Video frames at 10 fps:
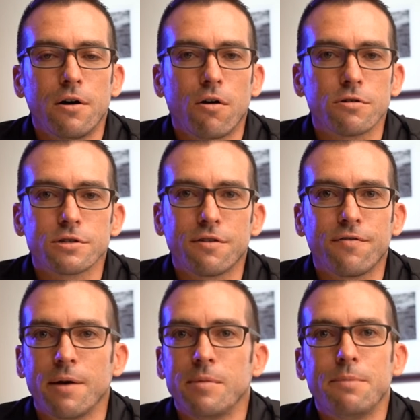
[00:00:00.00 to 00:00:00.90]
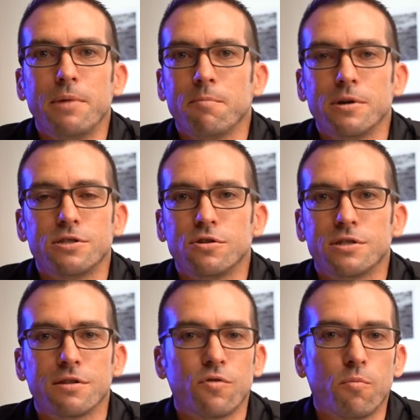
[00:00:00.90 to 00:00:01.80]
ask family members to
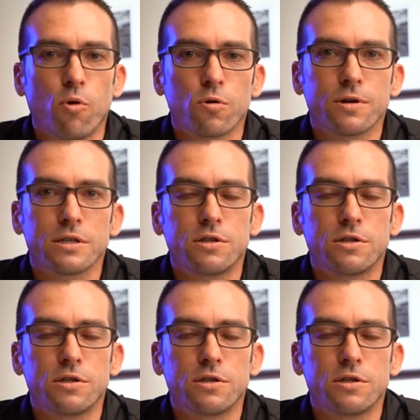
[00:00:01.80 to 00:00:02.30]
sit for portraits,